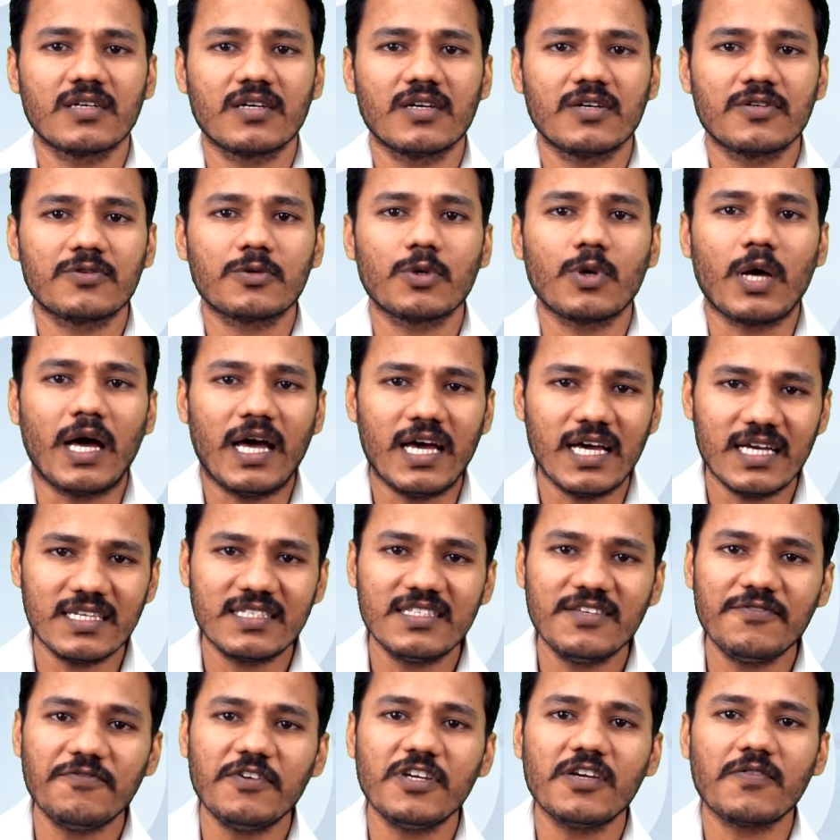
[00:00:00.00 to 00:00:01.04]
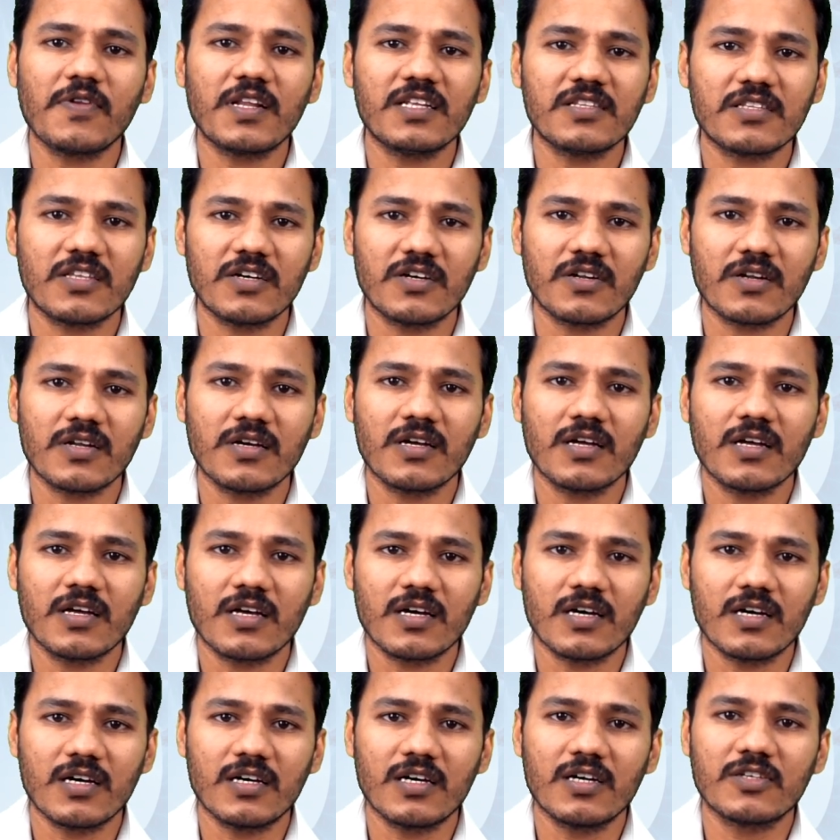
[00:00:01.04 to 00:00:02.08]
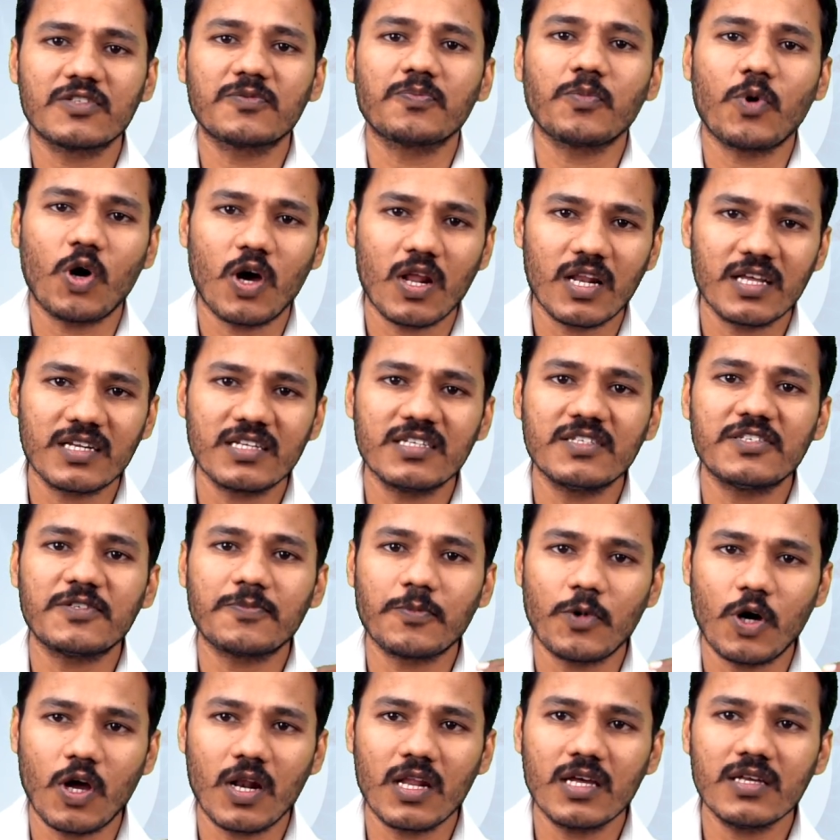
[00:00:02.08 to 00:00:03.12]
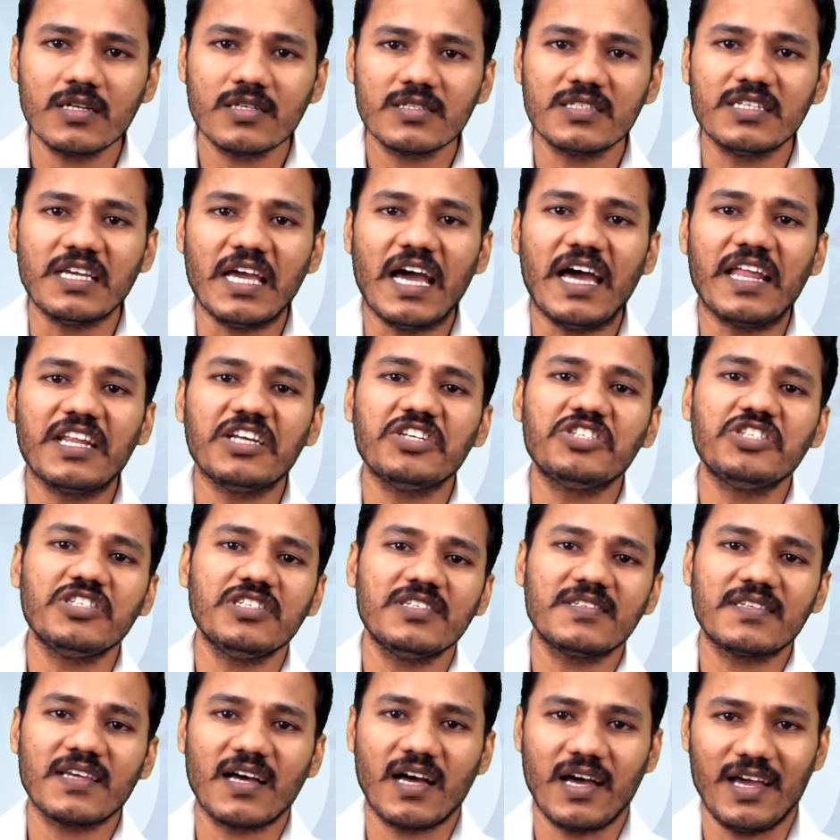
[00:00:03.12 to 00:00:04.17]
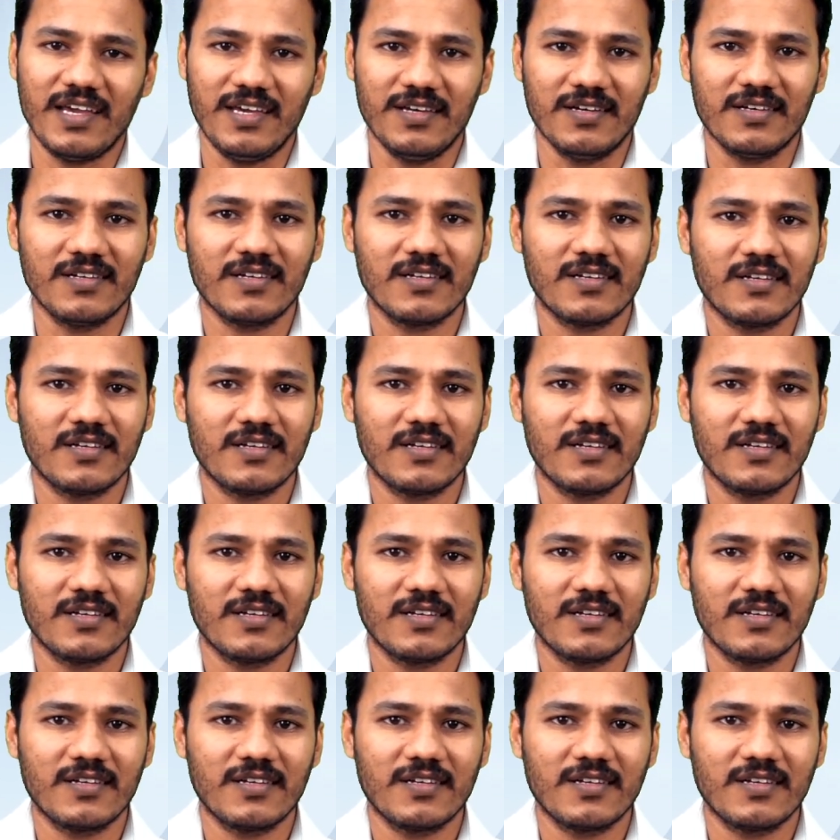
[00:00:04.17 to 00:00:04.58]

So, as the wavelength are smaller and smaller, the energy is higher.